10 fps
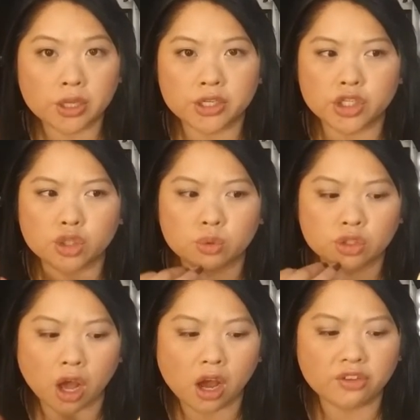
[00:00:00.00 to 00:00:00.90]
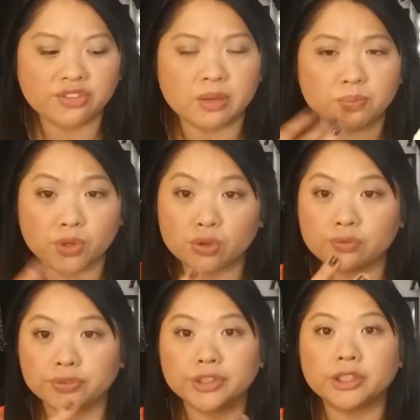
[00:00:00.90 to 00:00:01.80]
They're just soft and
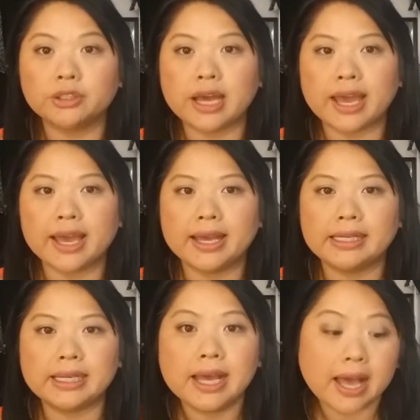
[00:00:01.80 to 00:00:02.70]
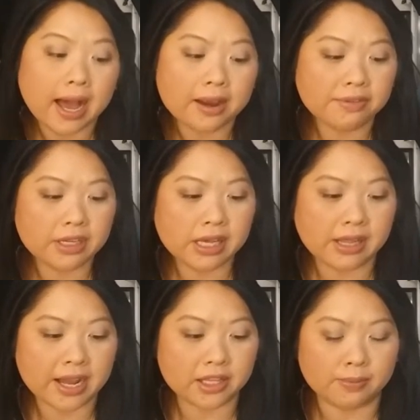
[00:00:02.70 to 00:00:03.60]
beautiful, and I really
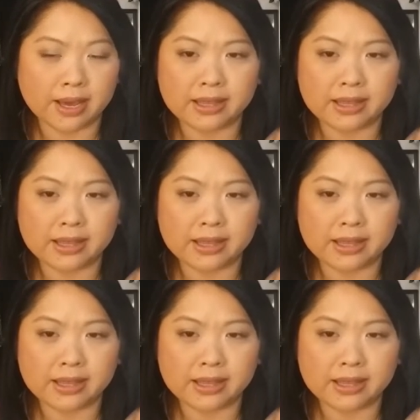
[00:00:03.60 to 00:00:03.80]
like them.